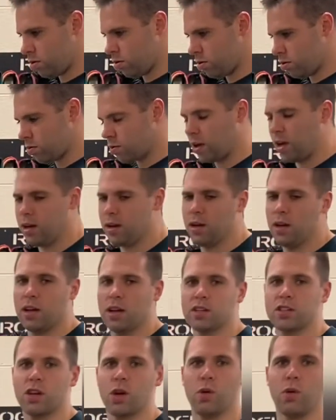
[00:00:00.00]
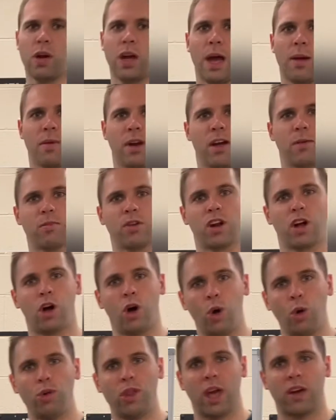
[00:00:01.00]
Okay, so I'm gonna
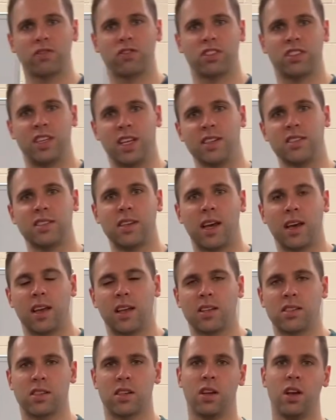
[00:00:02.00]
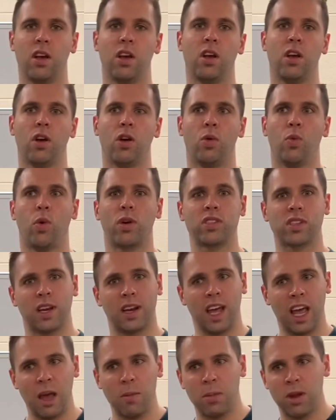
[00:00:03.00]
hold that for 10 seconds. What's gonna
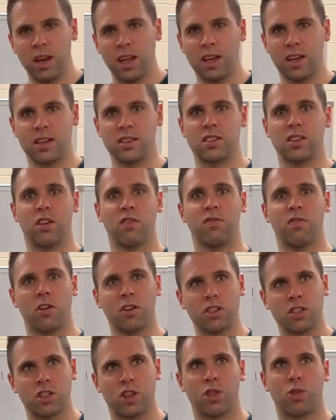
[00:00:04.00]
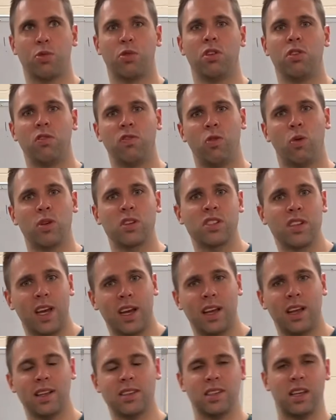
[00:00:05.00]
happen is the first 3 or 4
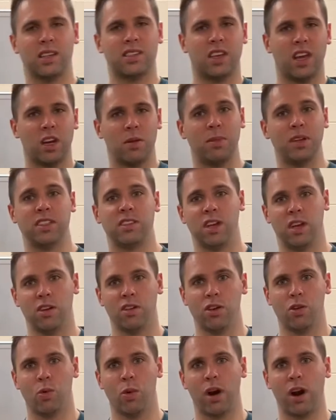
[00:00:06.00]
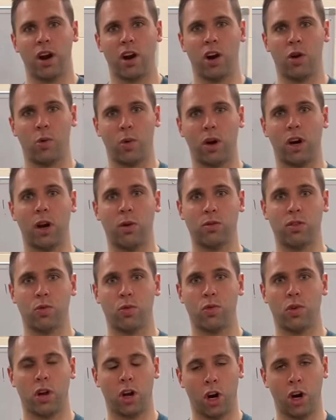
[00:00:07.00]
seconds, it's gonna be tender where I
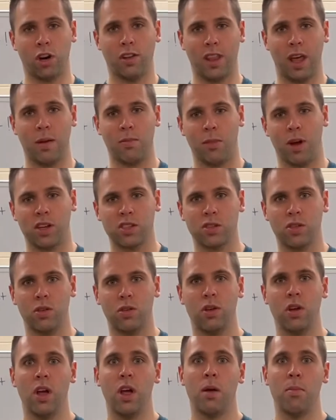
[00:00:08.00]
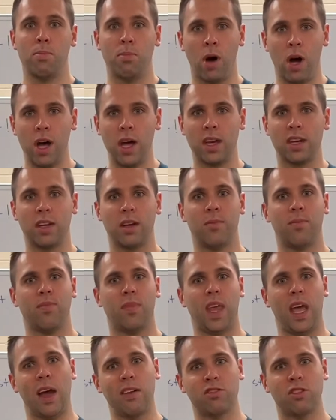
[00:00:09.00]
hurt that muscle, but
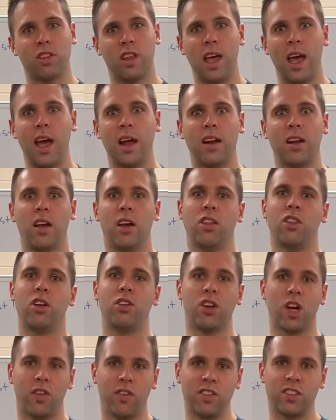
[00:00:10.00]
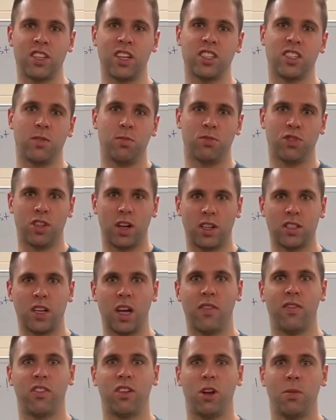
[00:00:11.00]
after that, the nervous system shuts
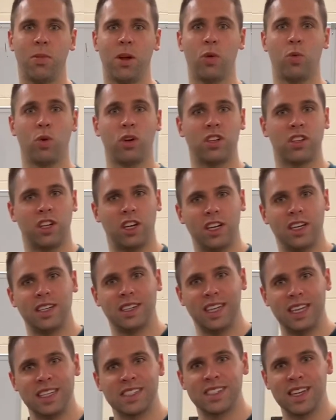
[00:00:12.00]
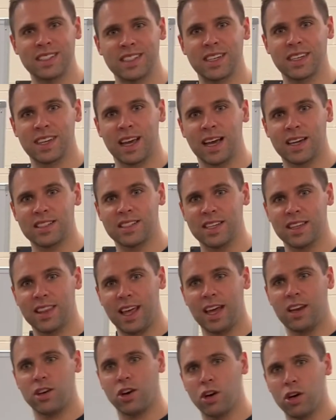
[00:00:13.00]
off a little bit. We're desensitizing
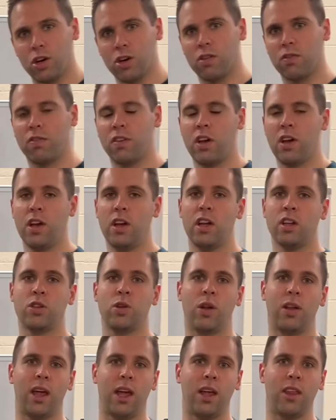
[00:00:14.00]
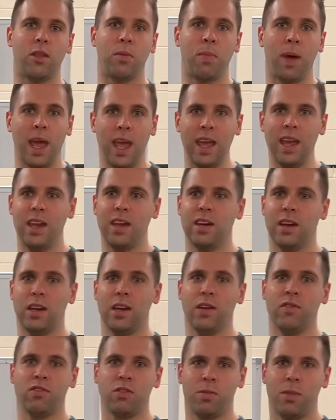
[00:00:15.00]
that nerve to allow the pain and
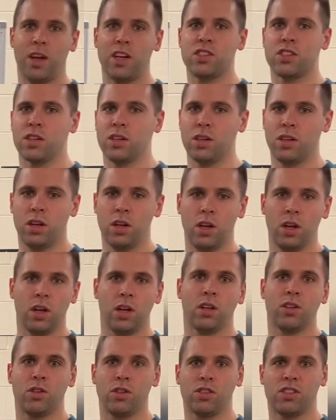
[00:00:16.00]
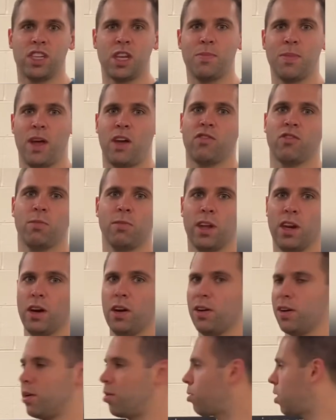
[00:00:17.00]
inflammation to seep out from that
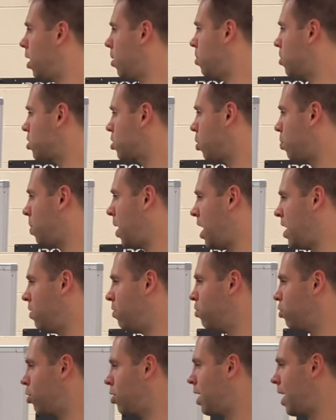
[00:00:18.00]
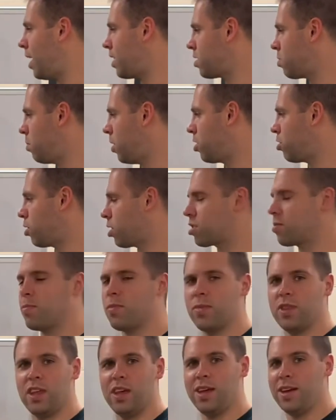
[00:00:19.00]
area, okay? So pain-free isometrics.
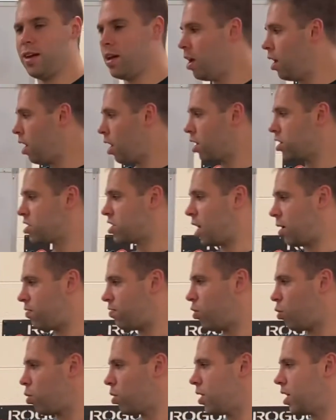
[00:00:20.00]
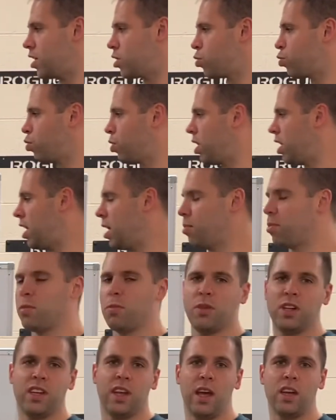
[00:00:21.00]
Then step 4 is
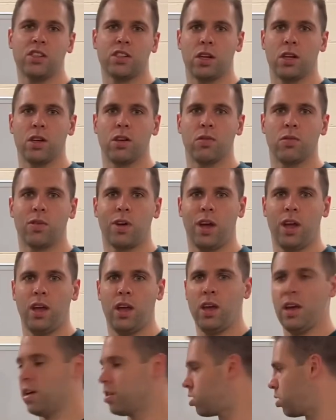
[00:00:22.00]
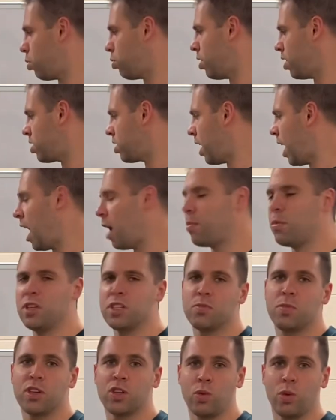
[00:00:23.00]
re-implementation, okay? So this happens
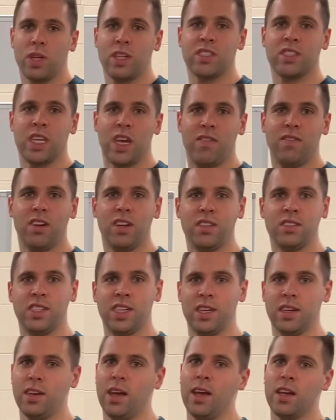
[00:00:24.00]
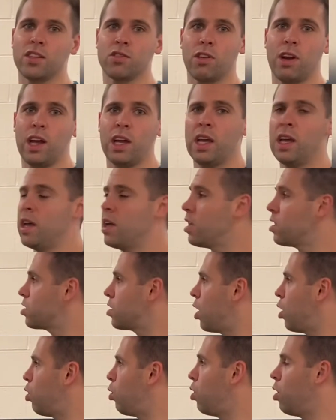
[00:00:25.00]
between 7 and 10 days, right?
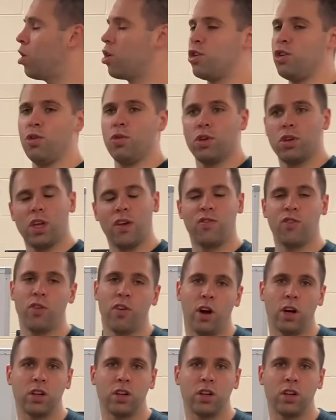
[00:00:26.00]
So if you hurt